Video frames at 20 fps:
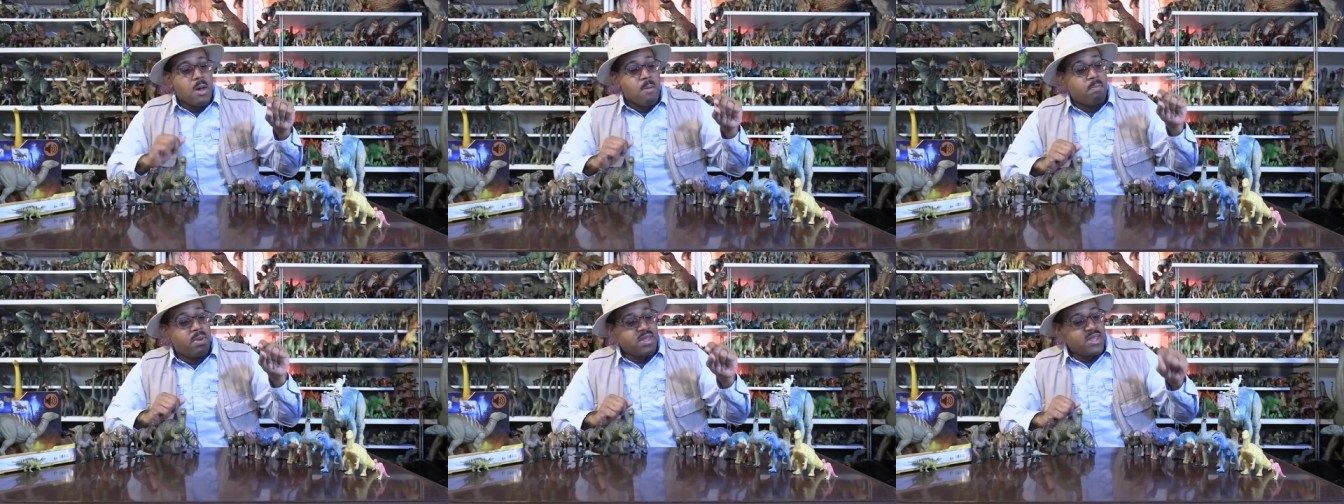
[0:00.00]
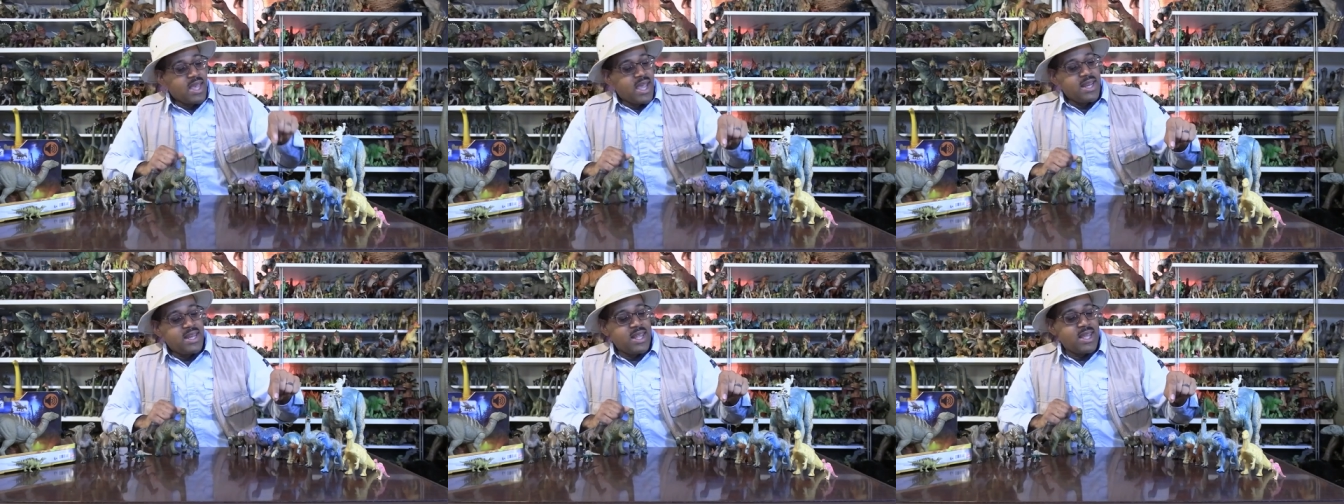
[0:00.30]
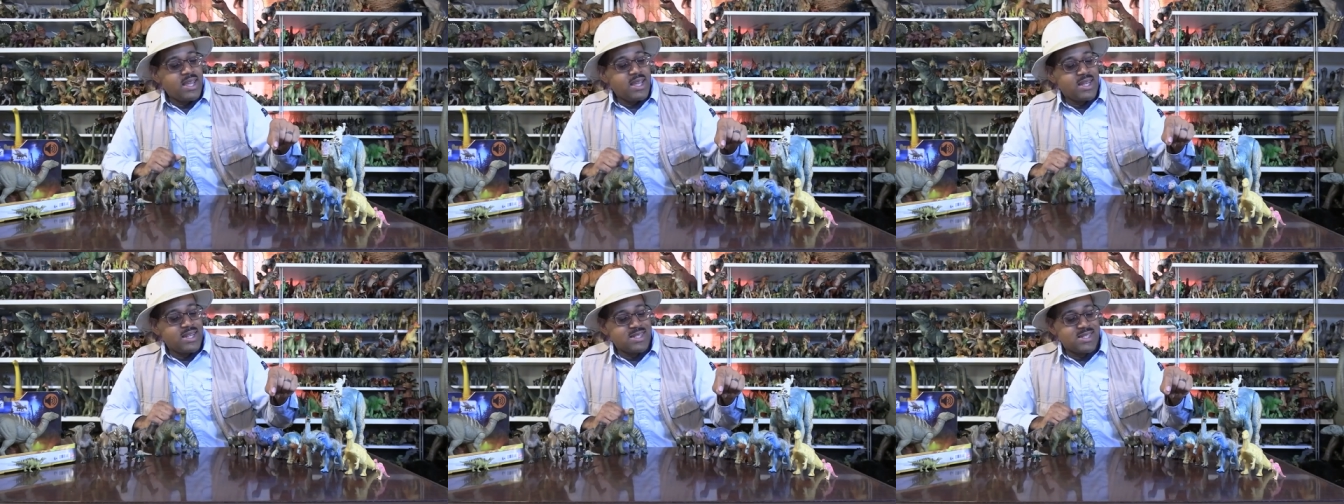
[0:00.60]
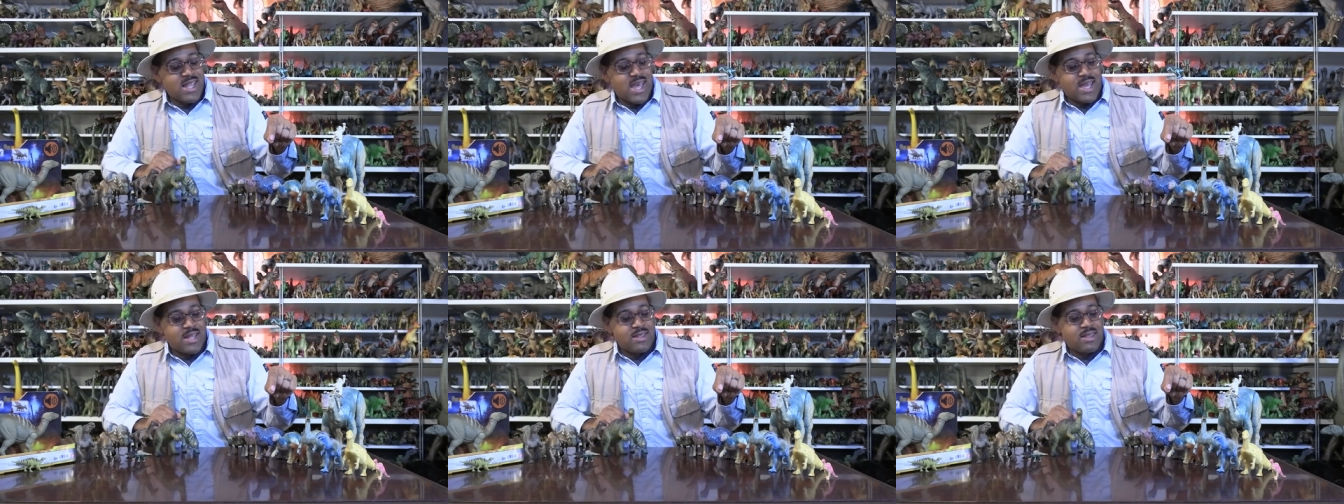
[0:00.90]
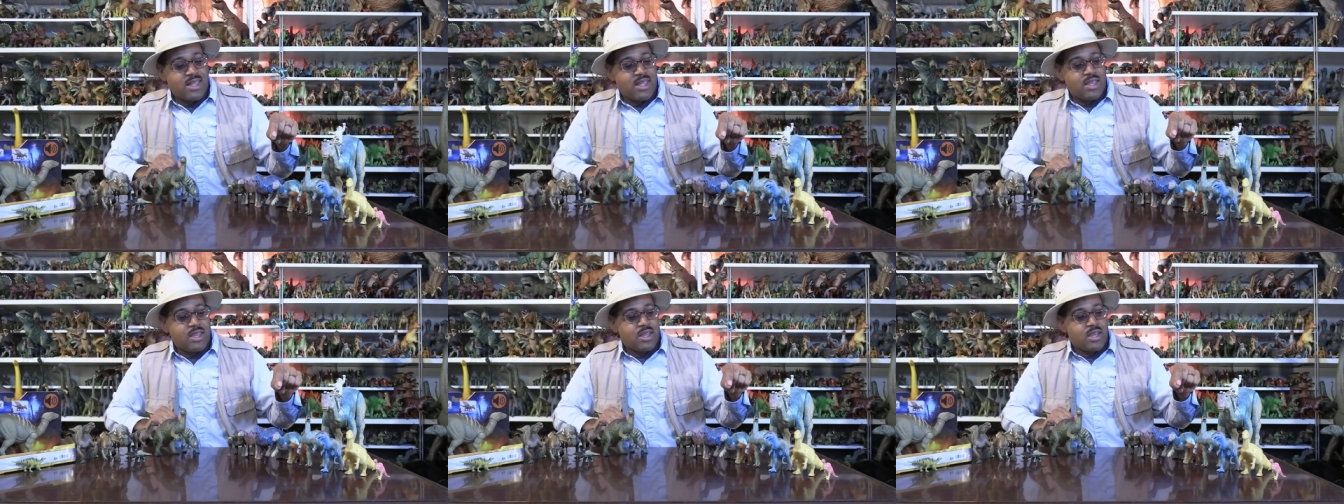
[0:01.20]
But the idea is that
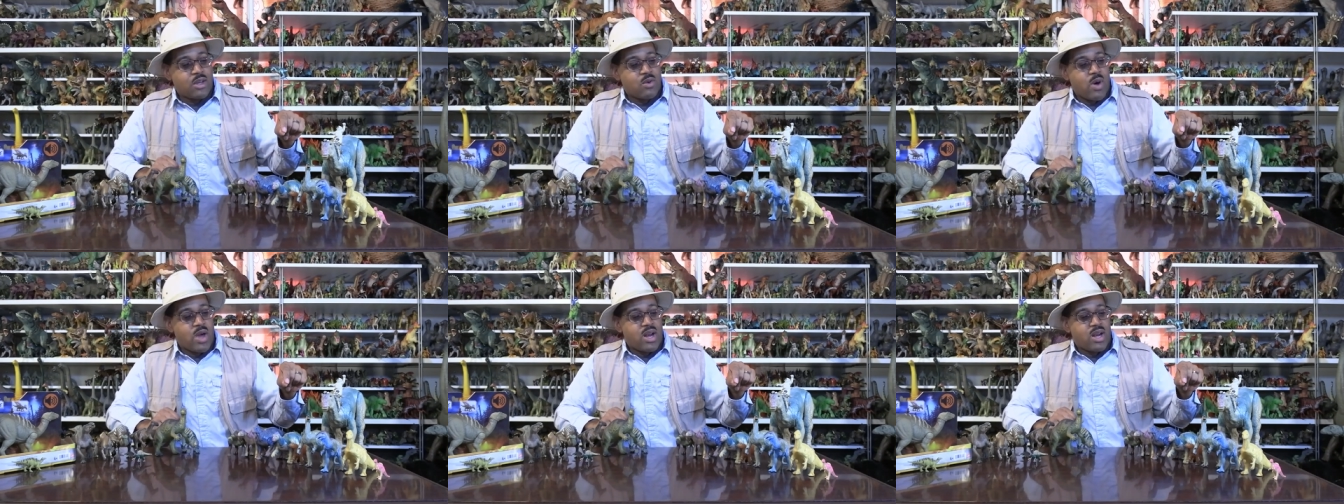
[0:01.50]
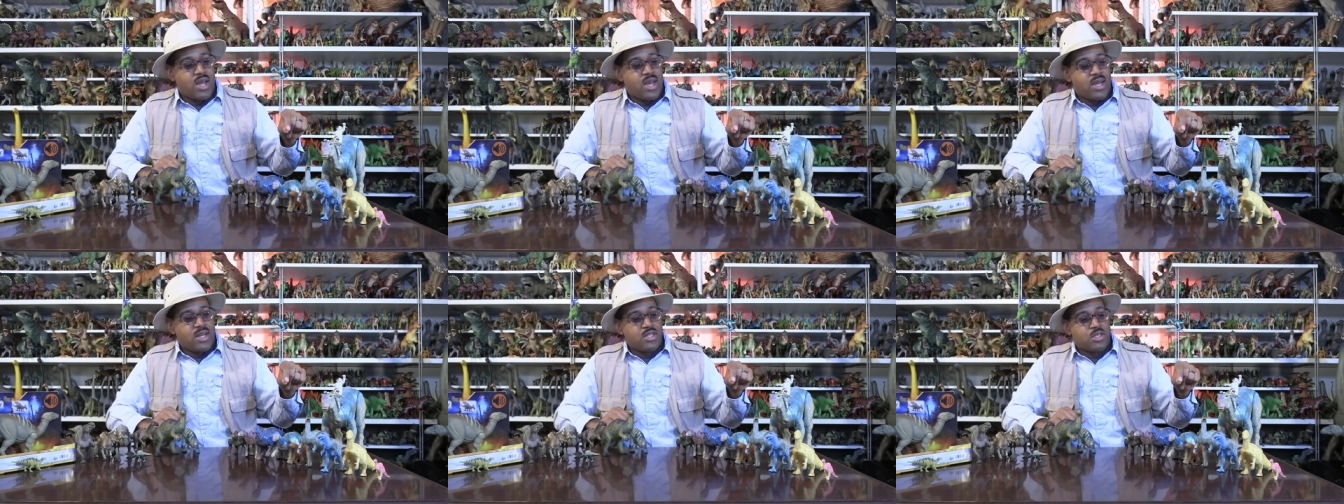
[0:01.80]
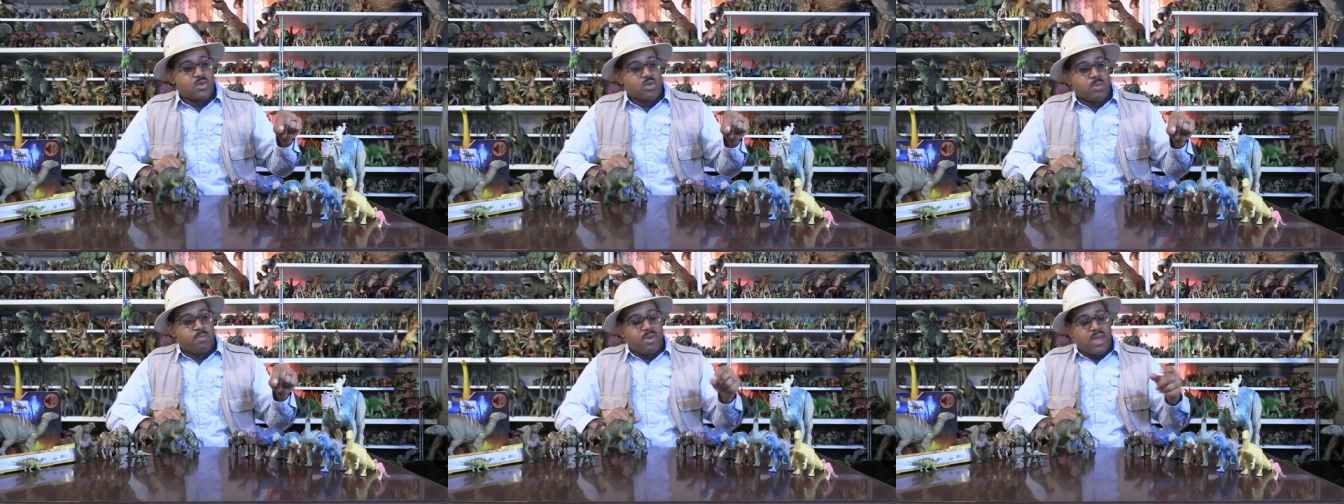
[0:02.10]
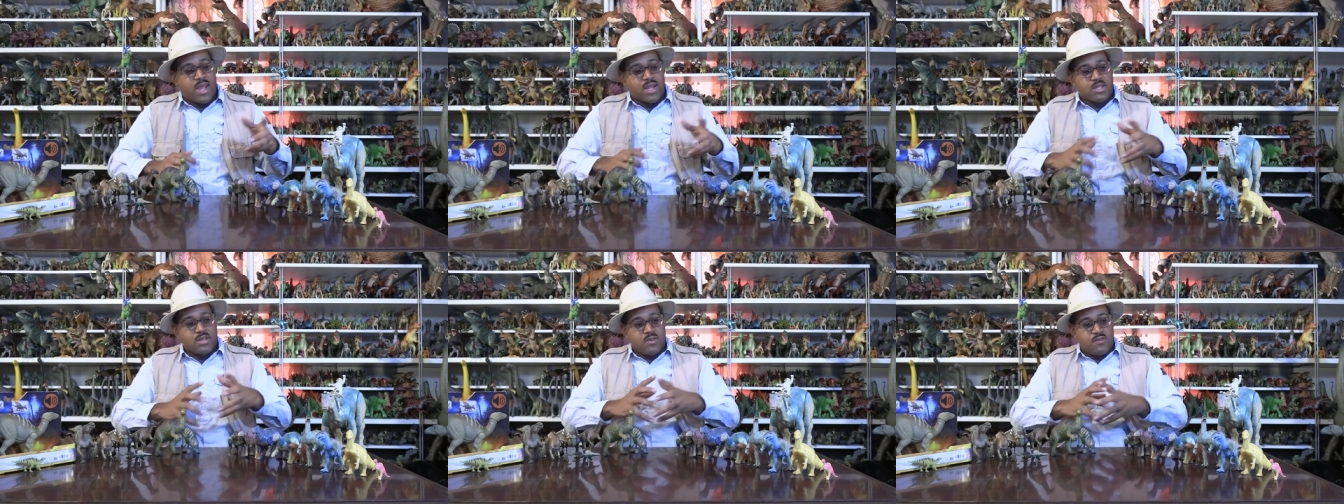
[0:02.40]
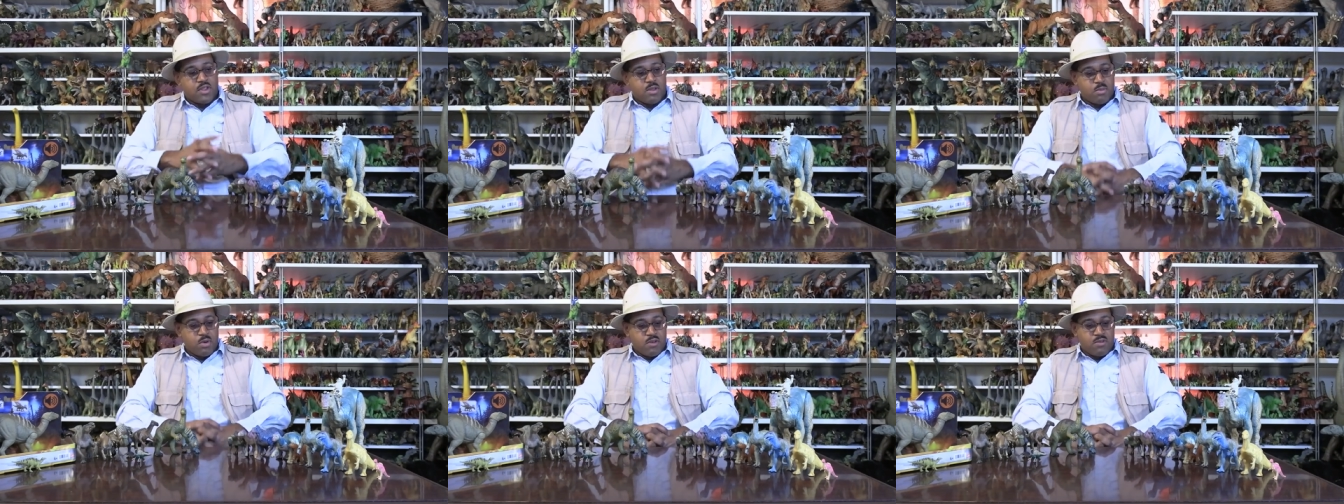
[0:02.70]
the Iguanodons were picked
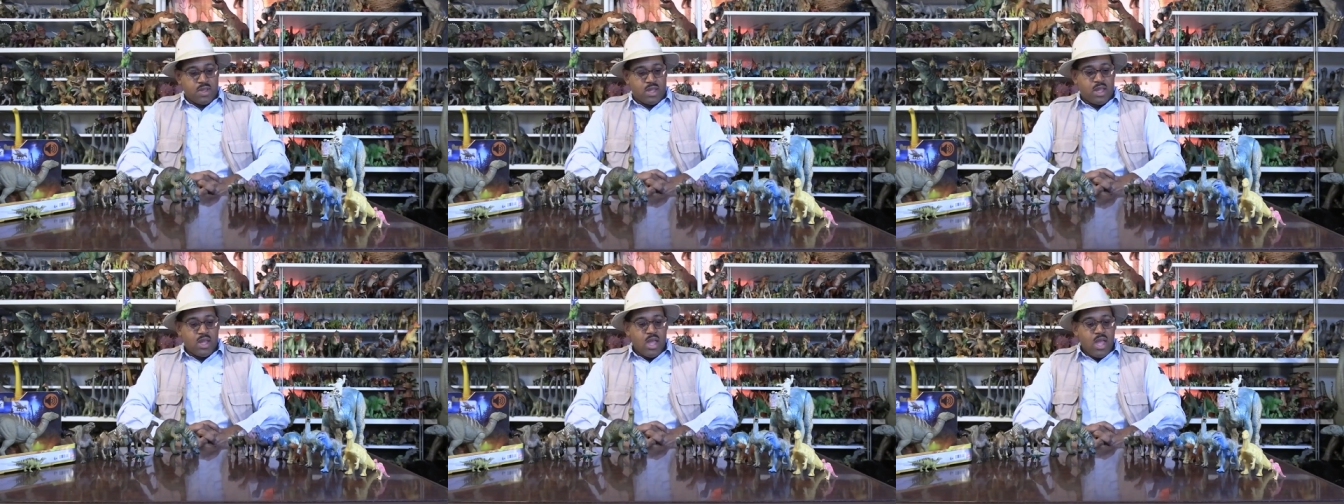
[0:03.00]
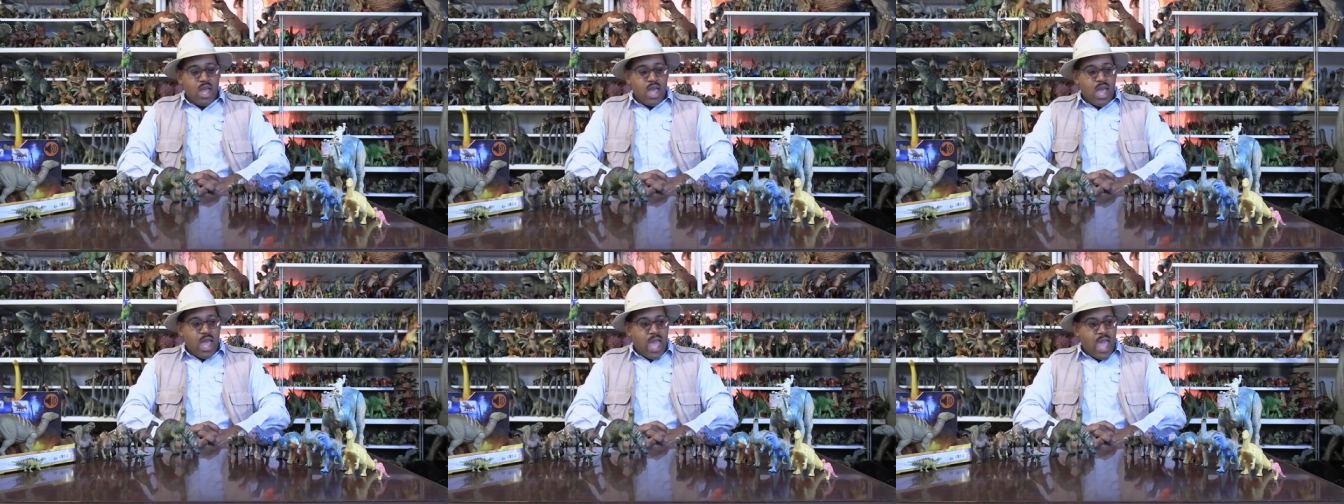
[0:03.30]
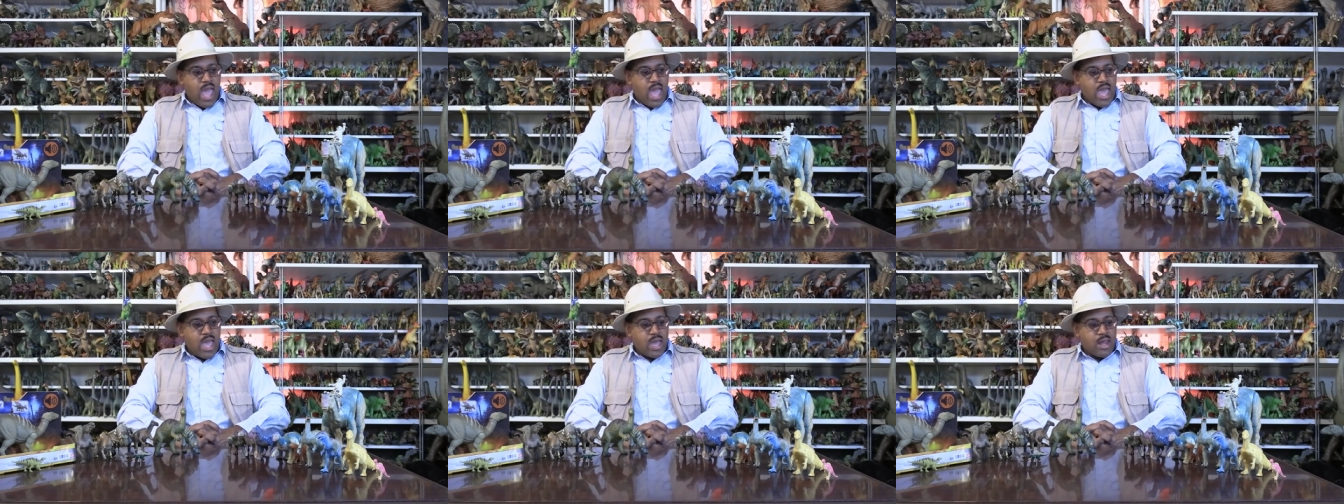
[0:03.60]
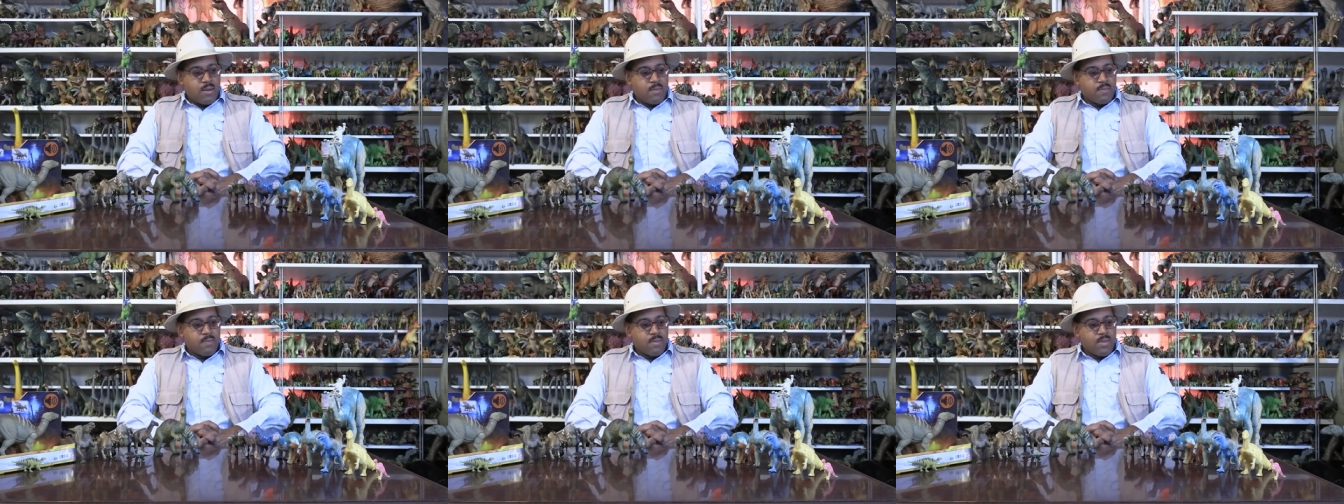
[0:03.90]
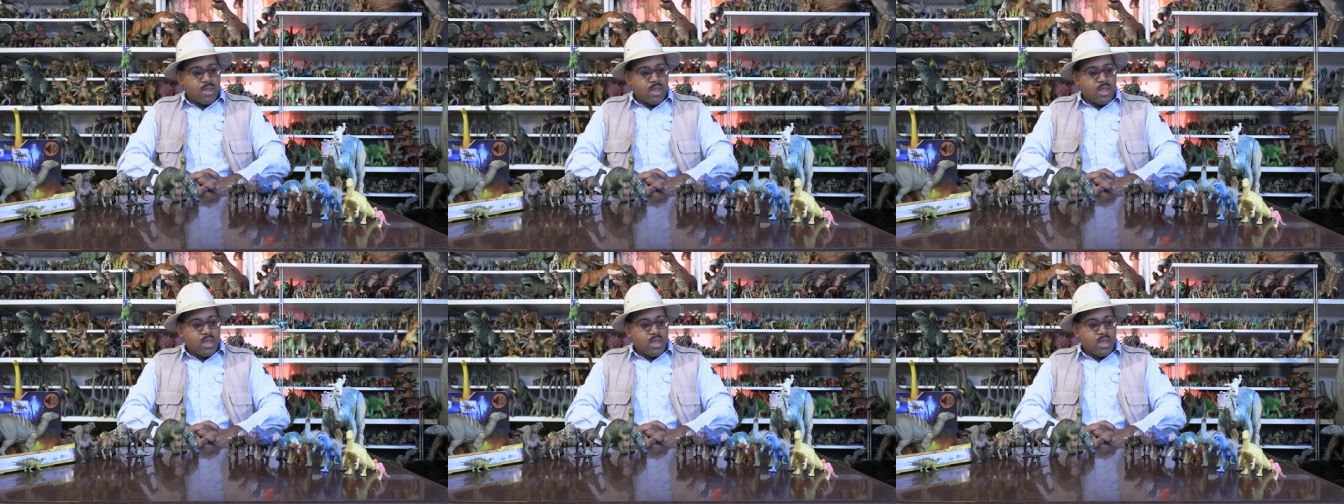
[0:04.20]
for the movie, and